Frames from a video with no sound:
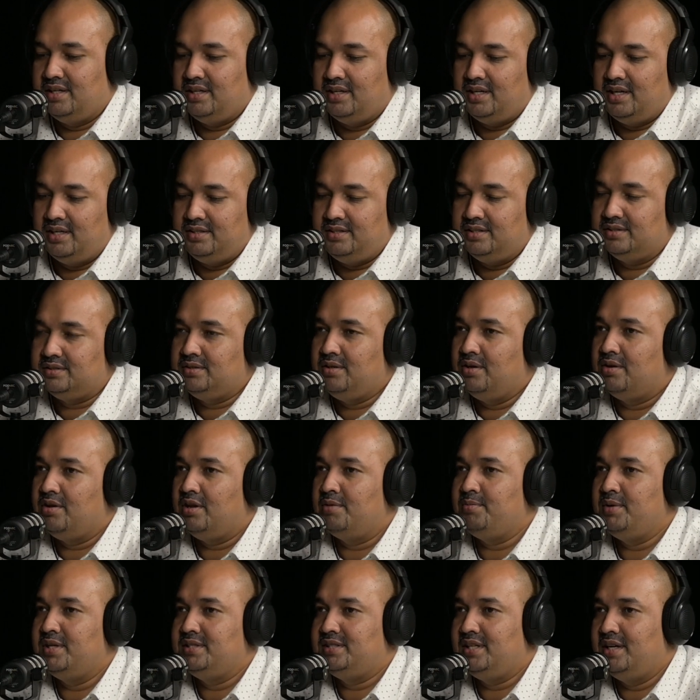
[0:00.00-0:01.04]
I just got
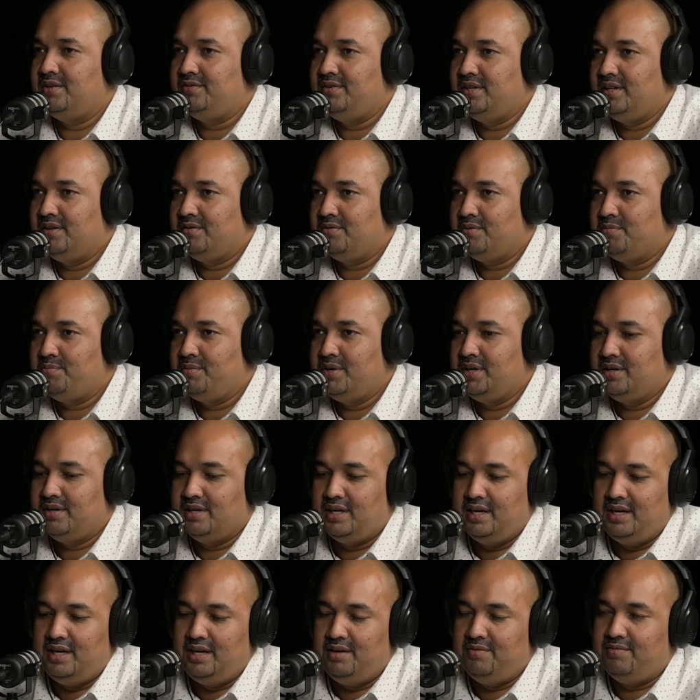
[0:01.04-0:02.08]
all my safety equipment.
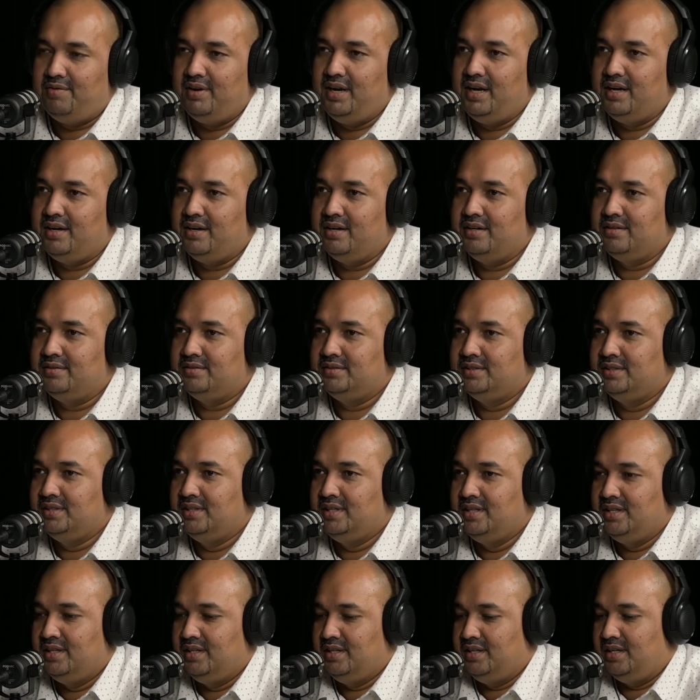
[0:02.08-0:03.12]
I deflated.
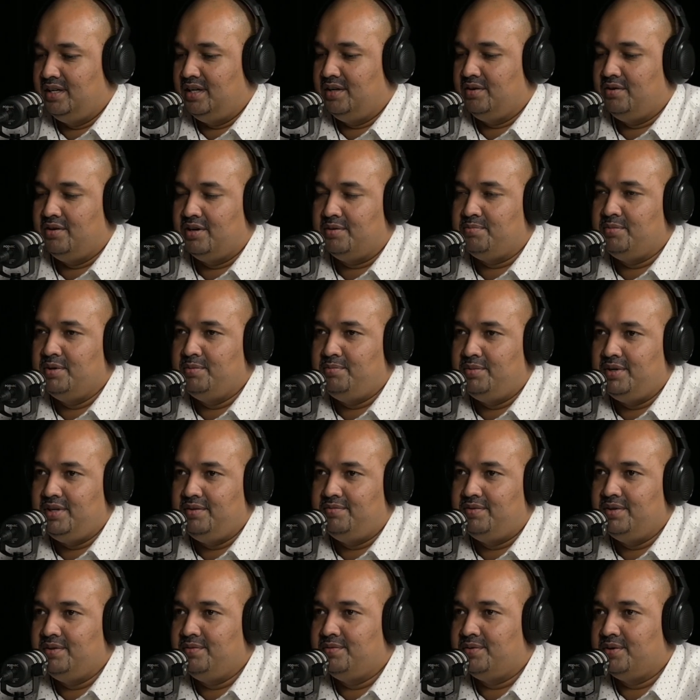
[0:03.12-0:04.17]
I got my
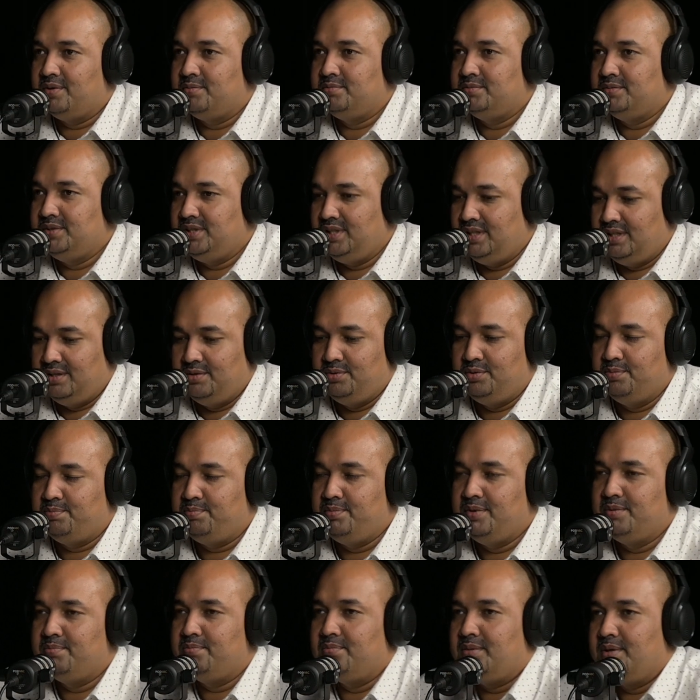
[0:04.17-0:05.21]
briefing from the
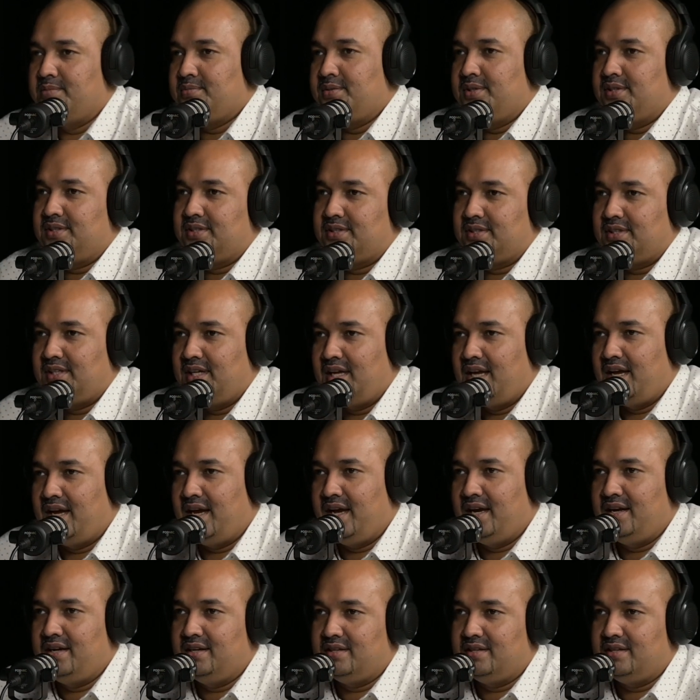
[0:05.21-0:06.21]
group members, and